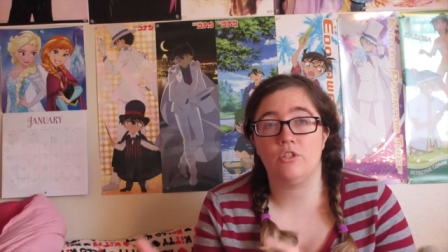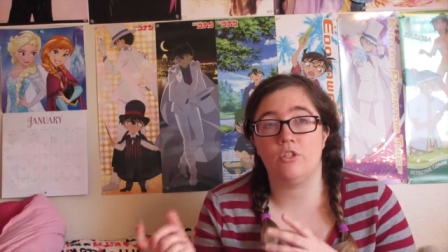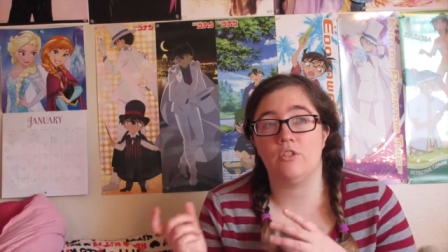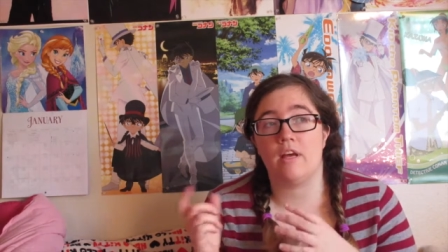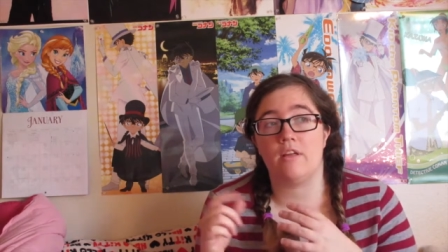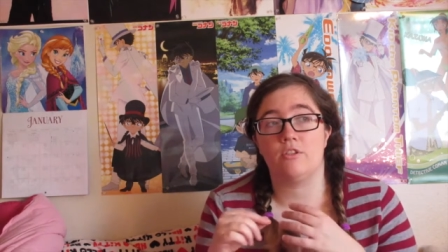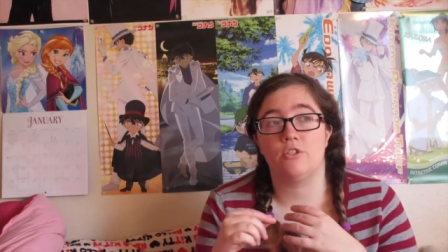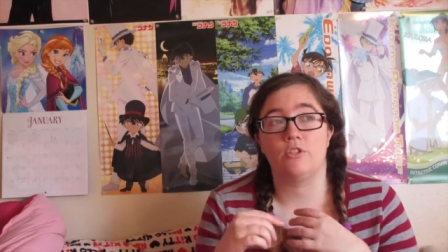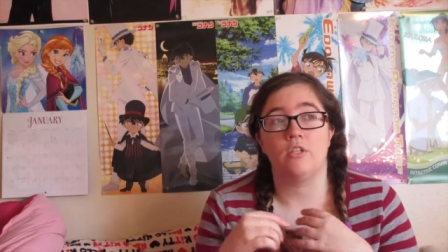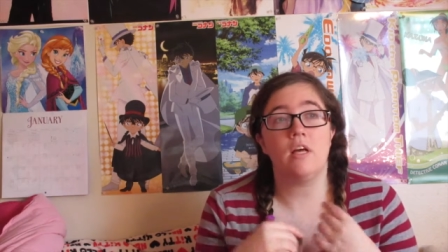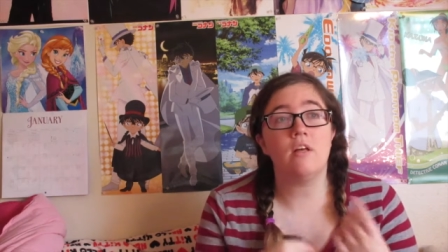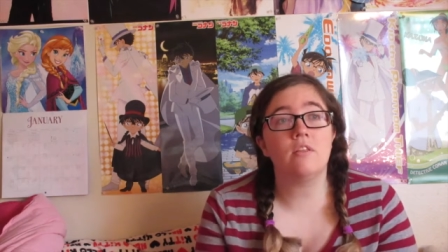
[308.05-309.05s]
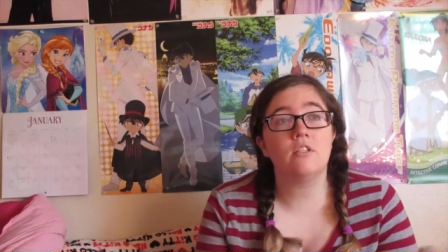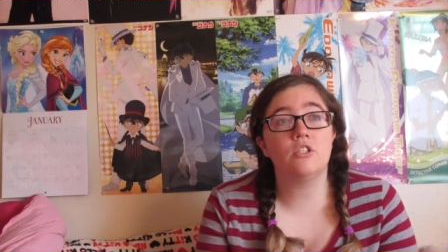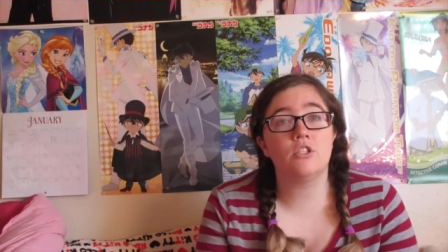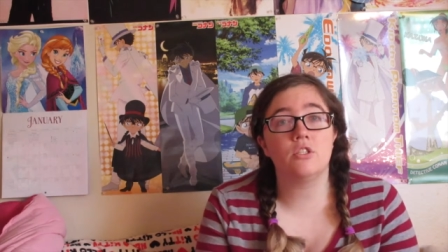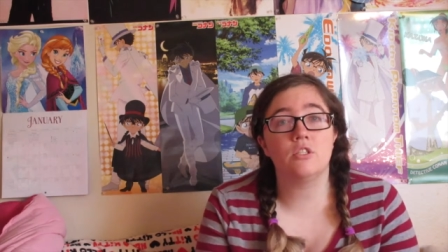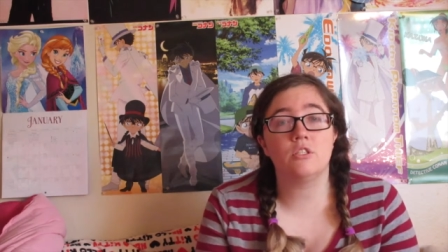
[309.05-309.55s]
Your national health
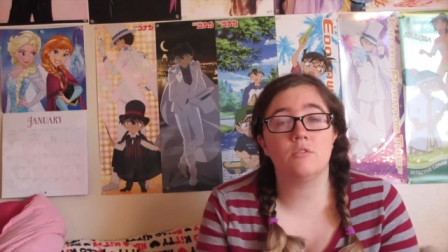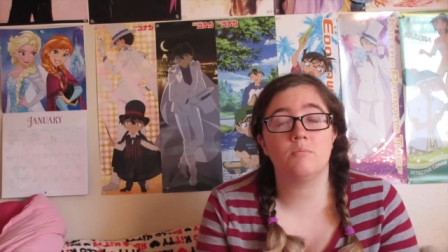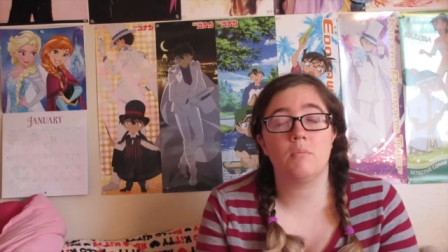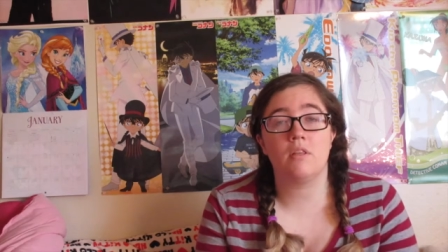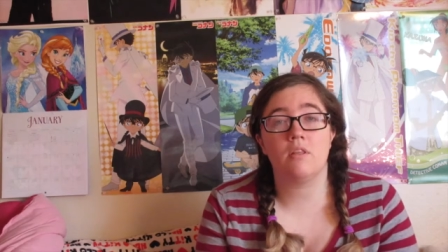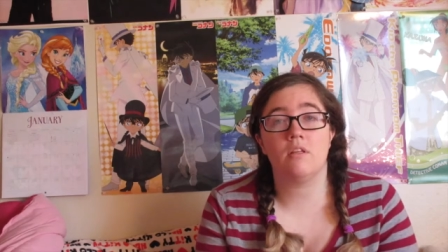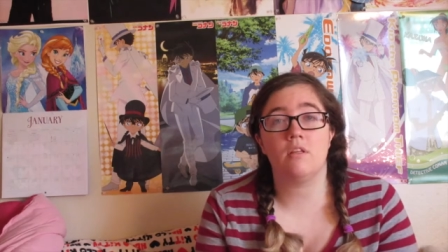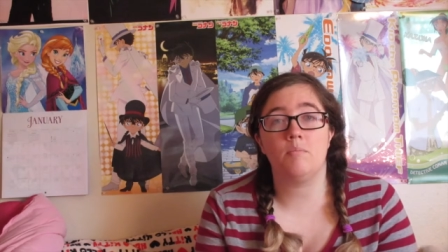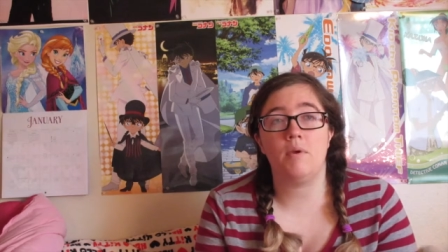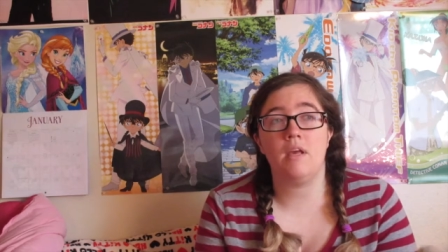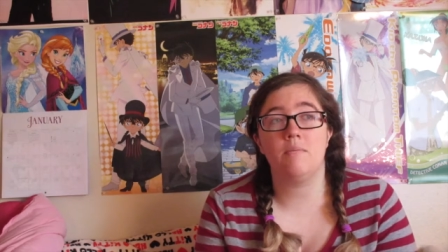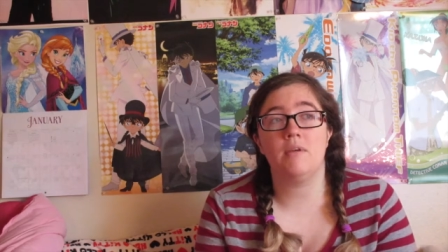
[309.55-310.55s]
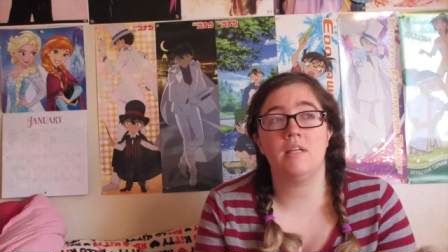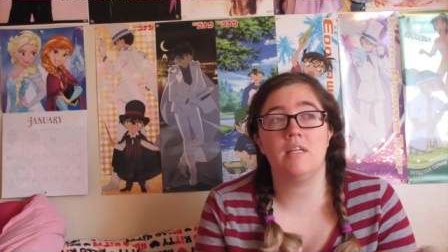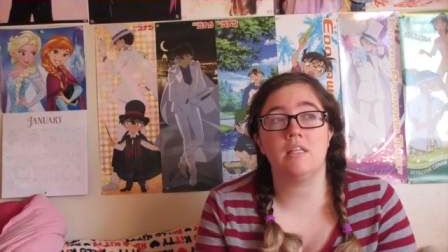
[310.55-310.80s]
insurance monthly payment